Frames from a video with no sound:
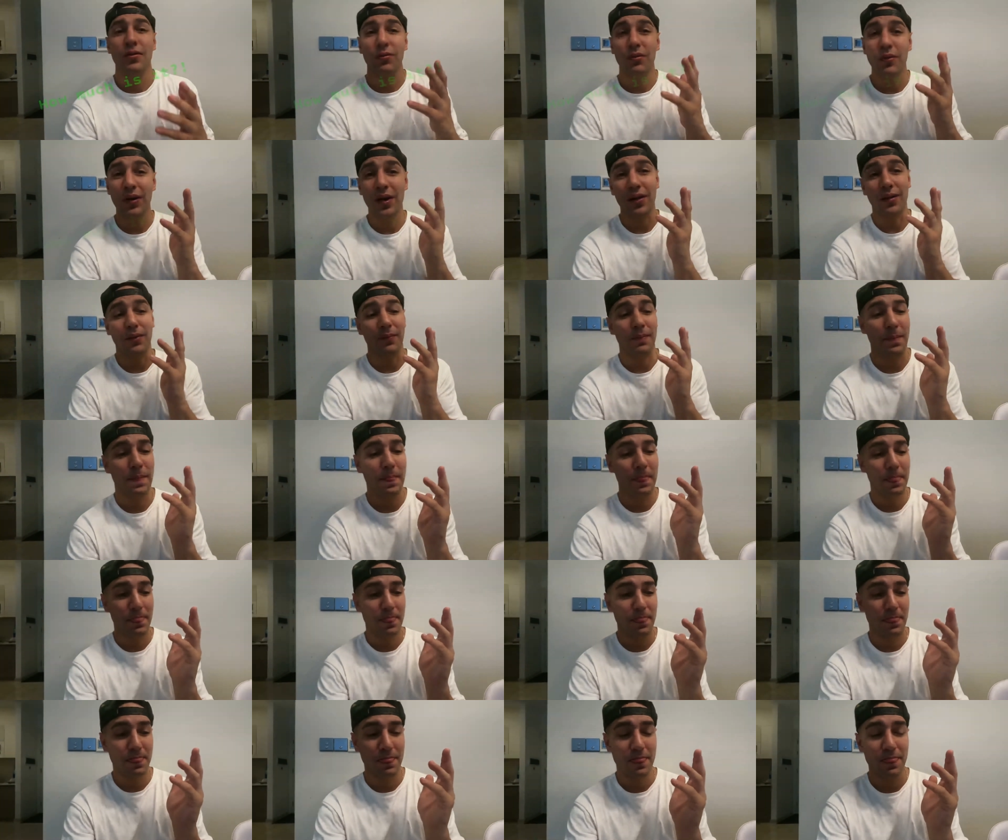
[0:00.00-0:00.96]
Well,
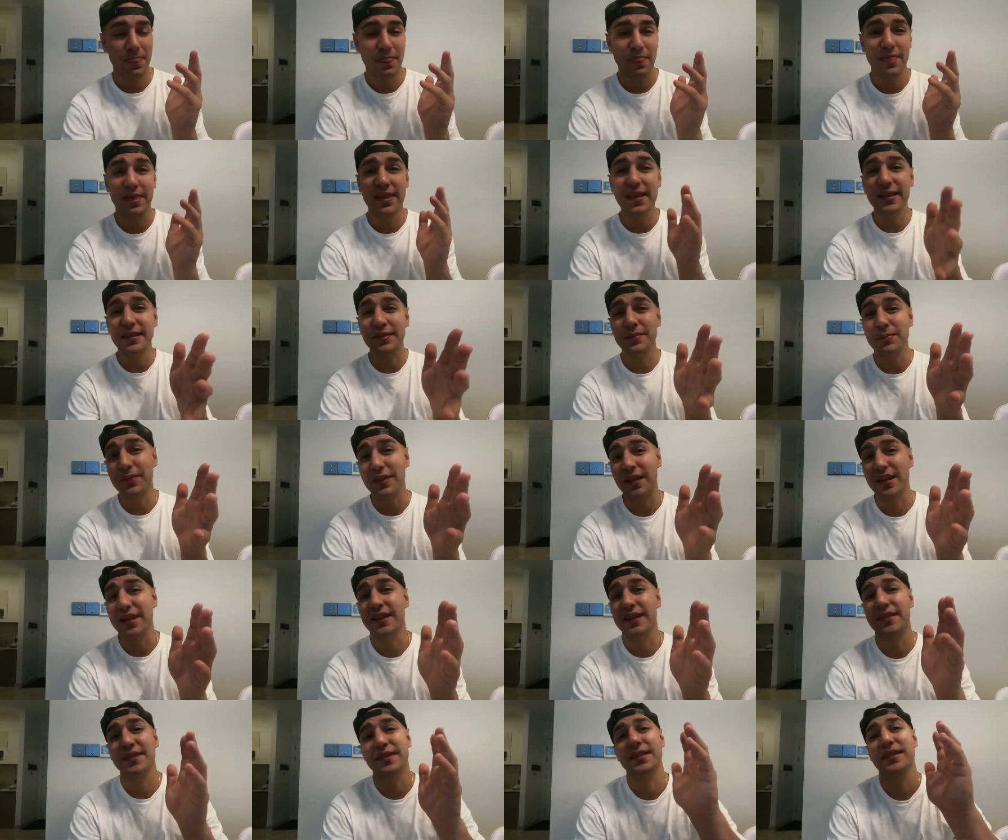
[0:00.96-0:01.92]
this
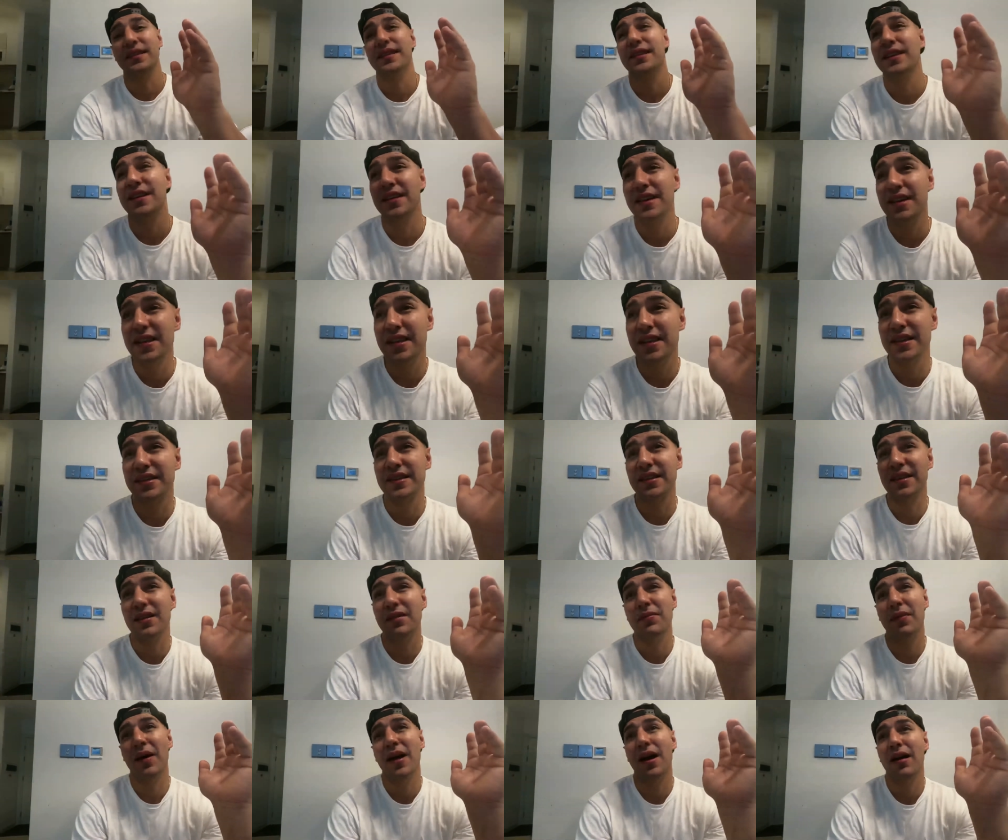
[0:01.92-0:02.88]
place is
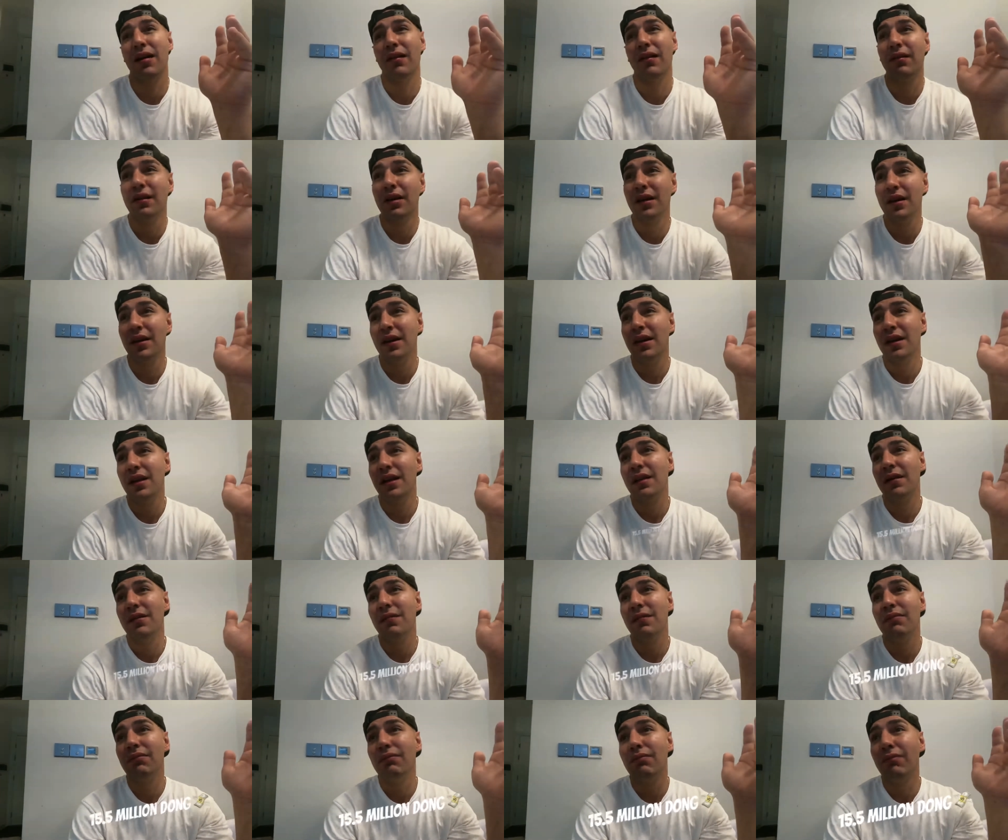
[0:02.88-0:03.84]
about
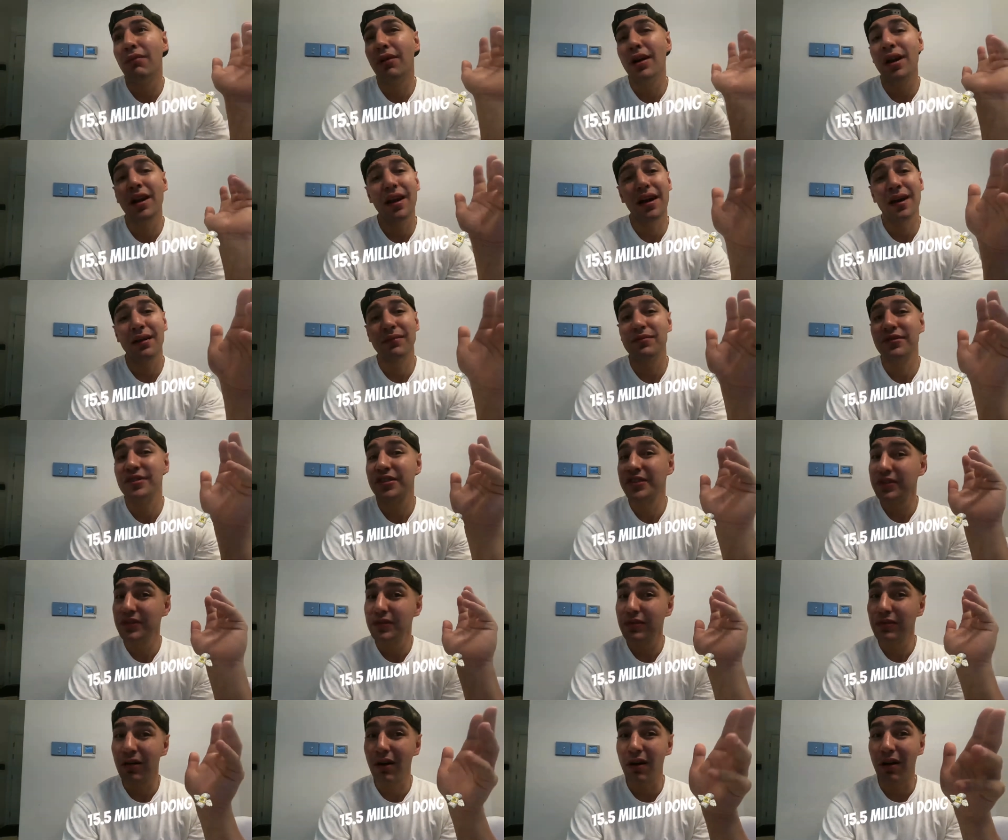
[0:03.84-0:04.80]

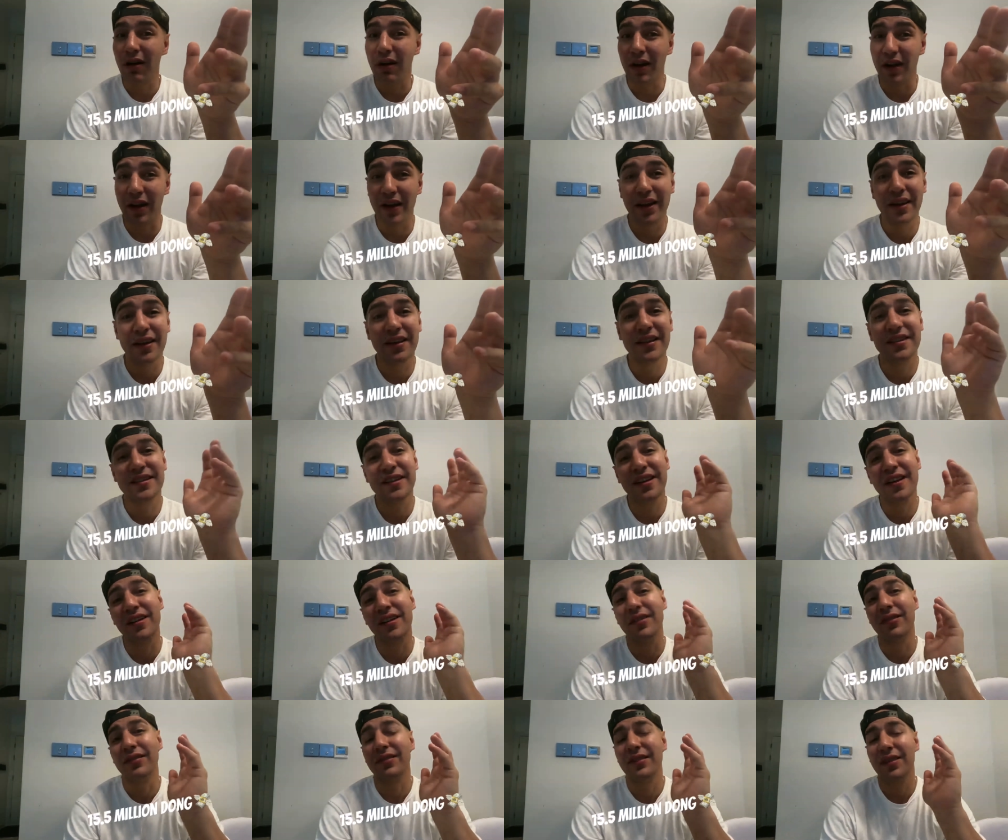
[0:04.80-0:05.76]
Mulamju Roy,
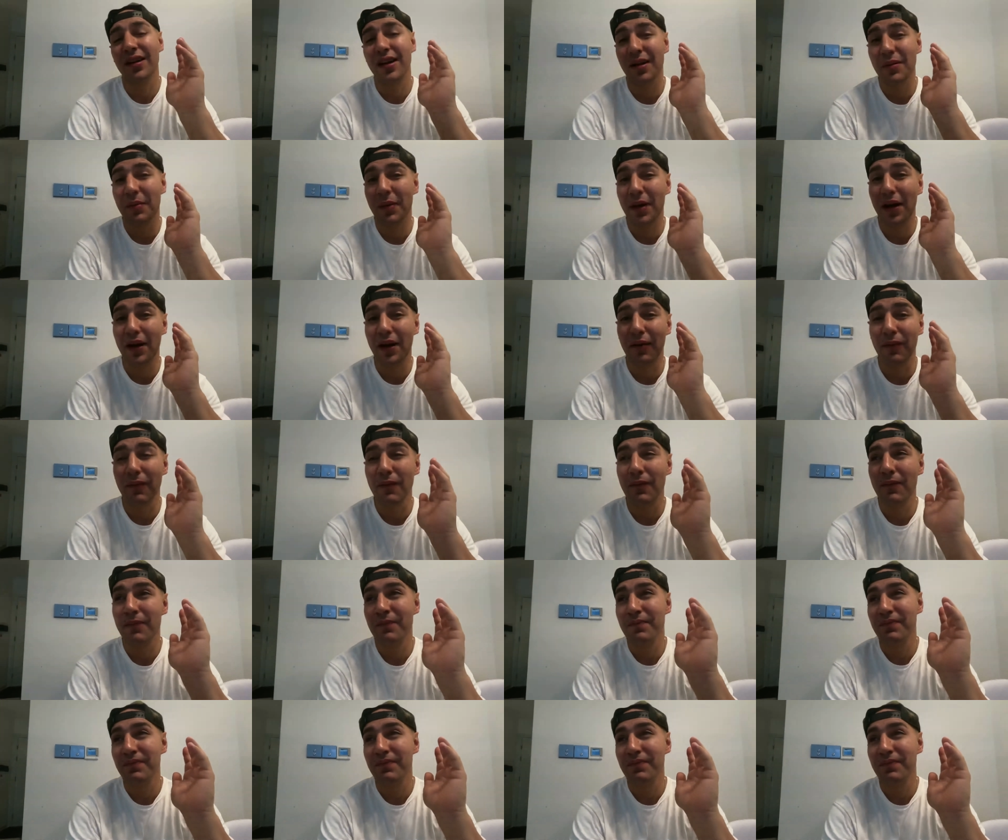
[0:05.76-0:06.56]
so about